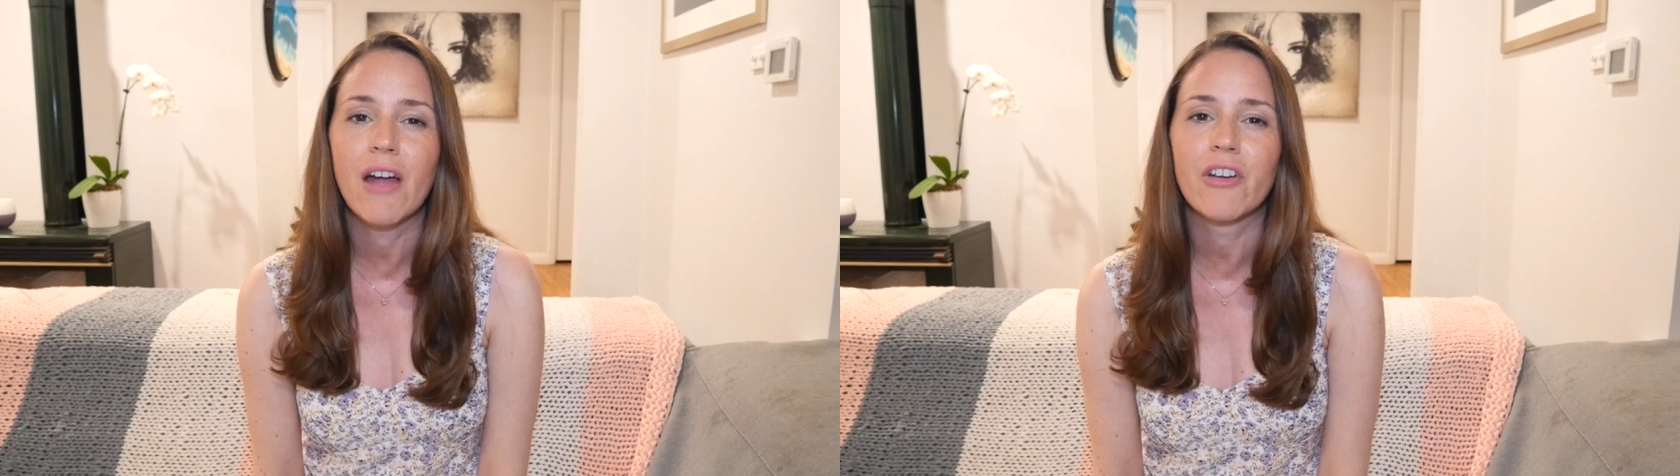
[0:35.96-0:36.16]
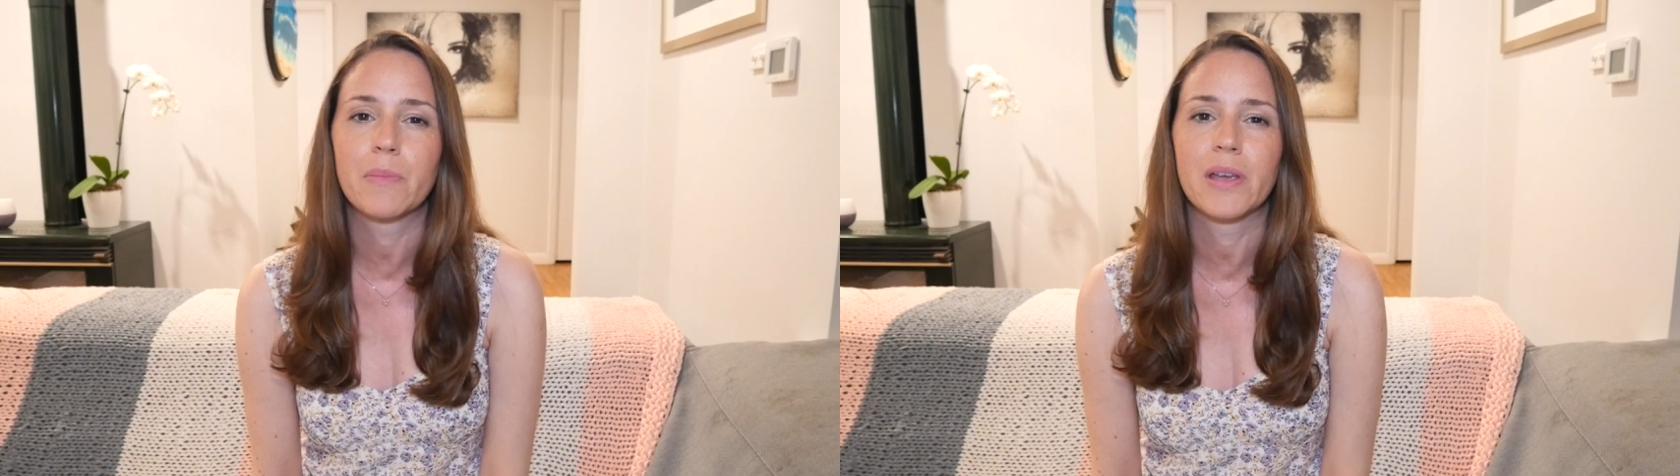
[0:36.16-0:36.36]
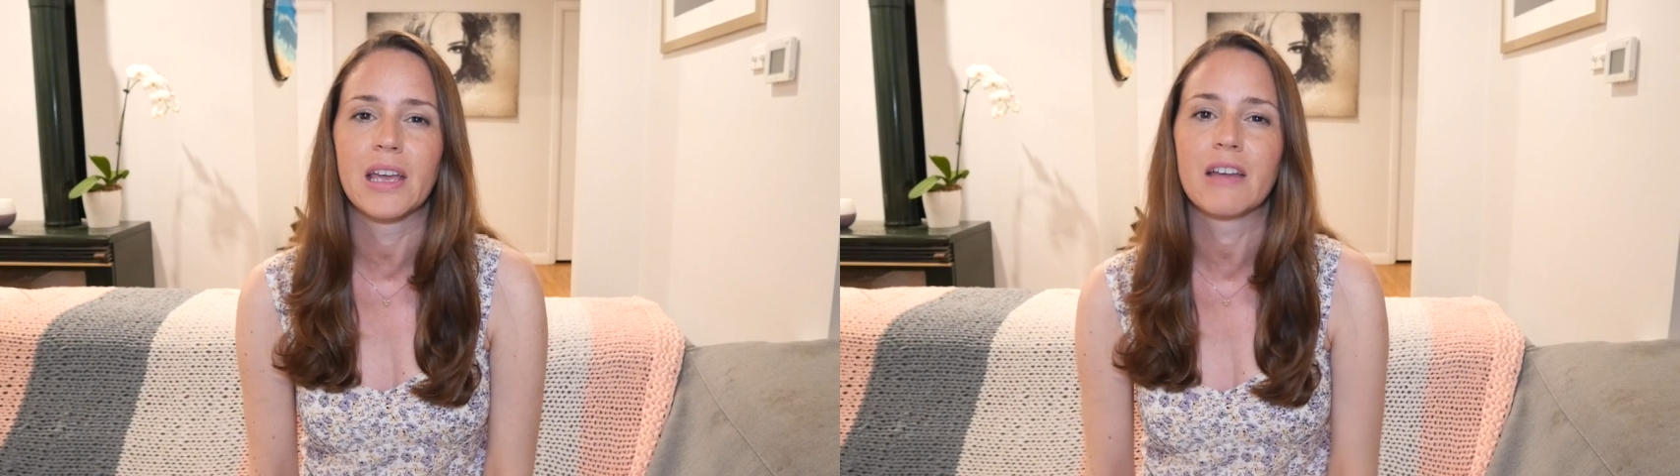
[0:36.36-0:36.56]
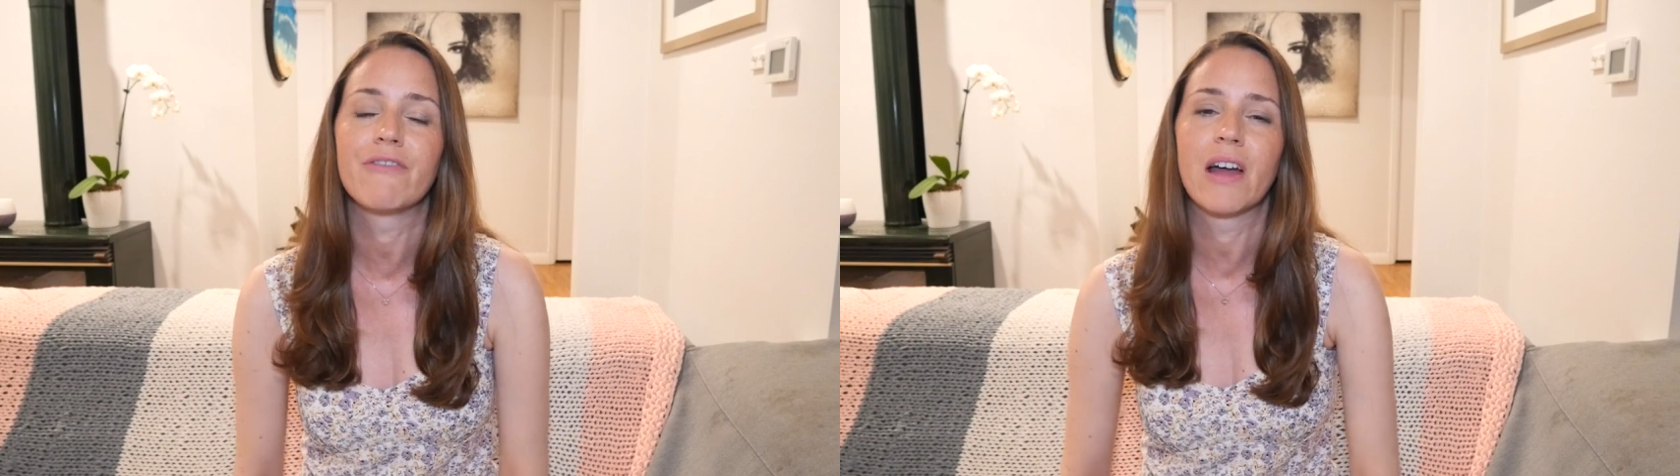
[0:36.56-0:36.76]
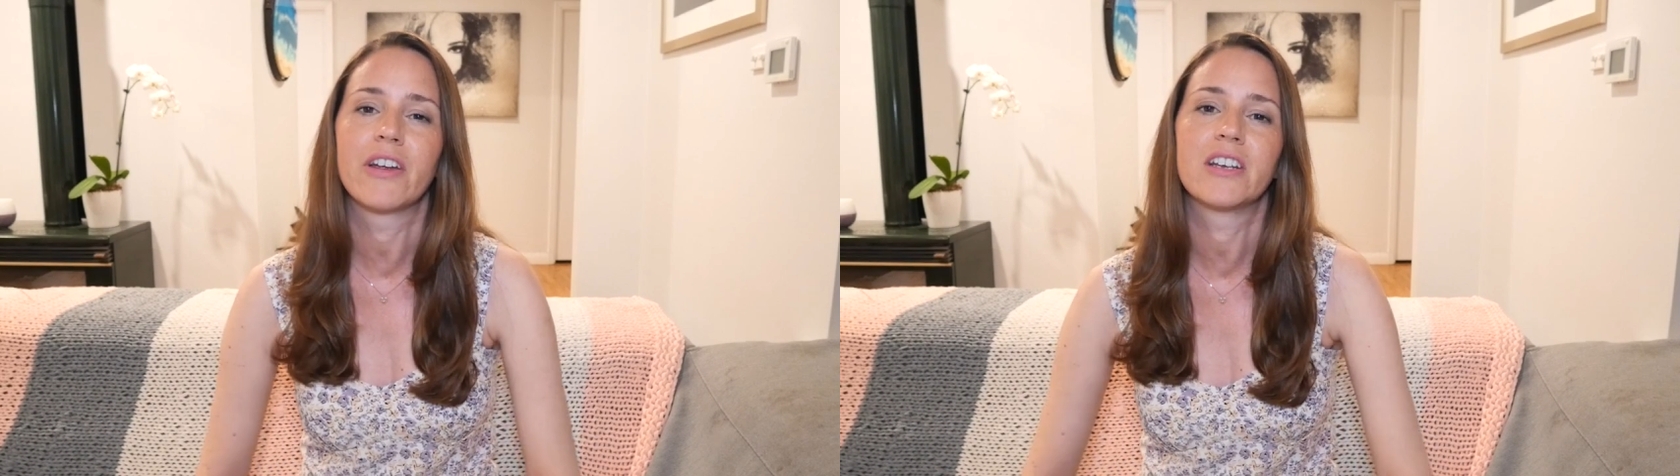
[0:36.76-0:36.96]
very big,
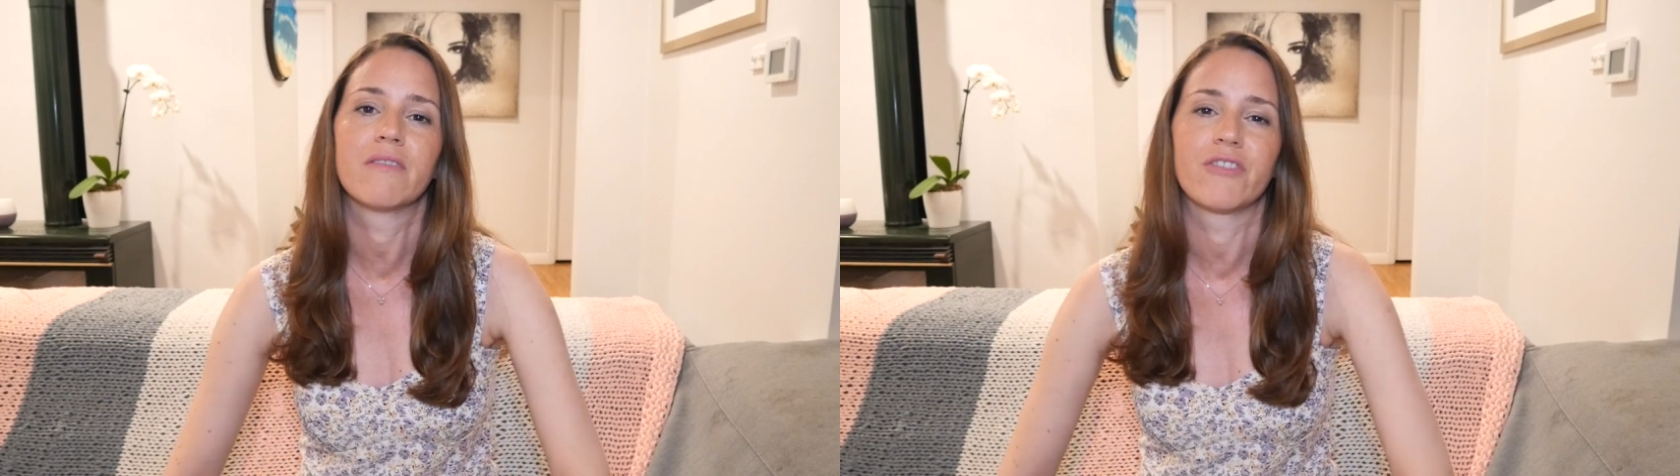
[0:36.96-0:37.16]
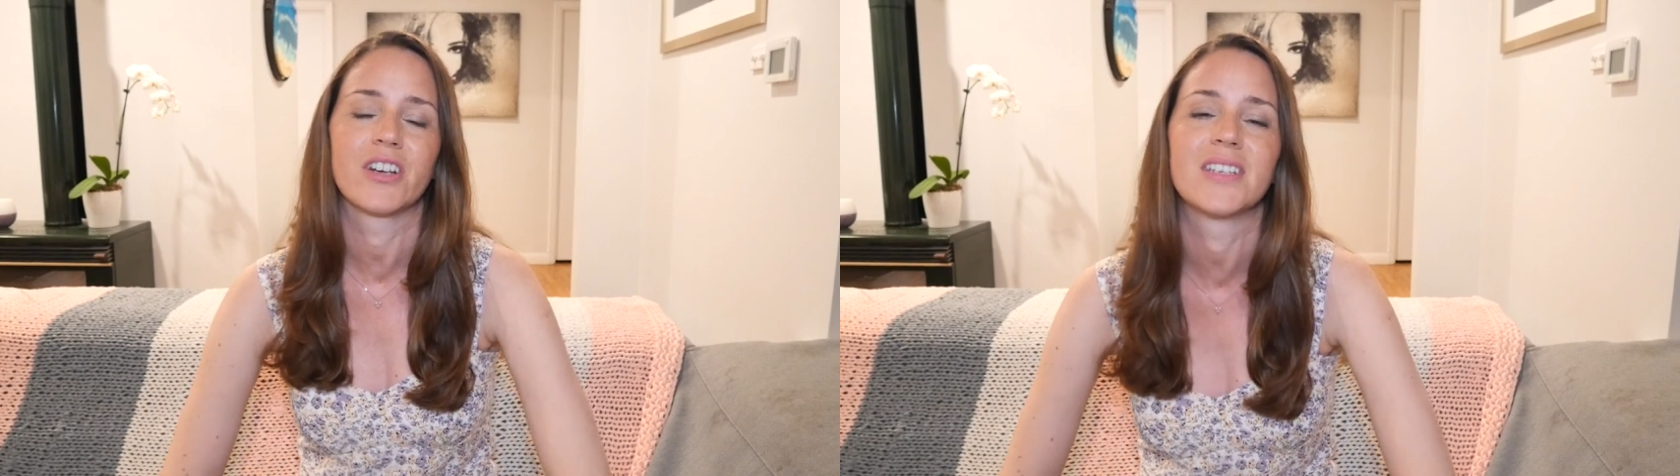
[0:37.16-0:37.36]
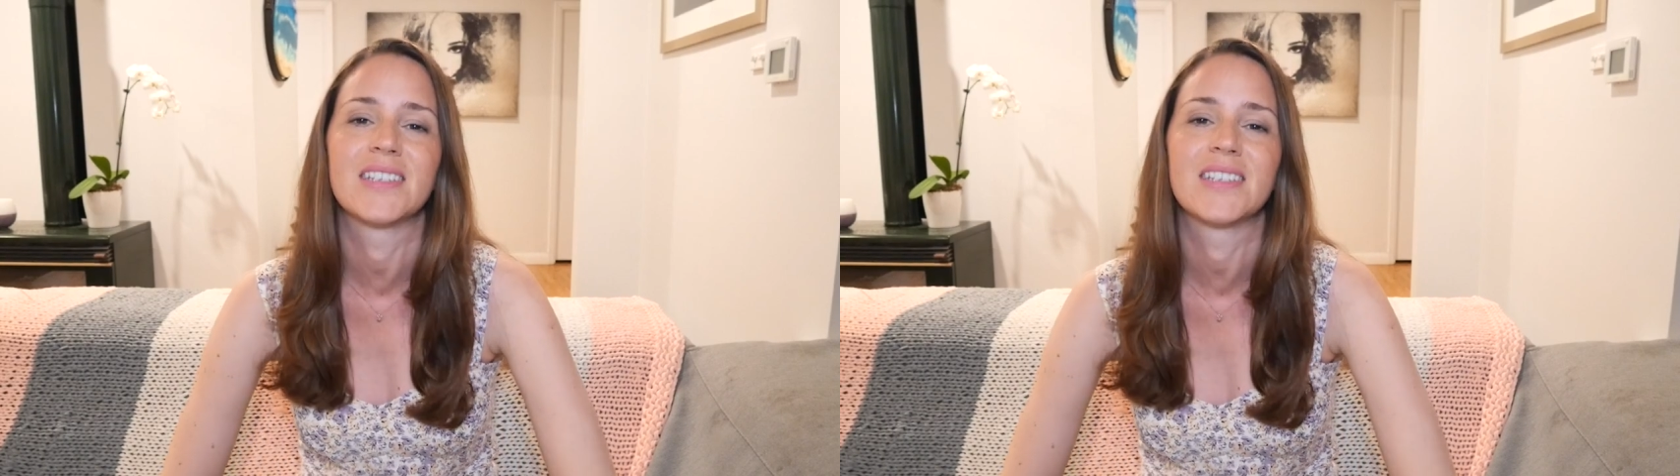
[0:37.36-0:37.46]
very diverse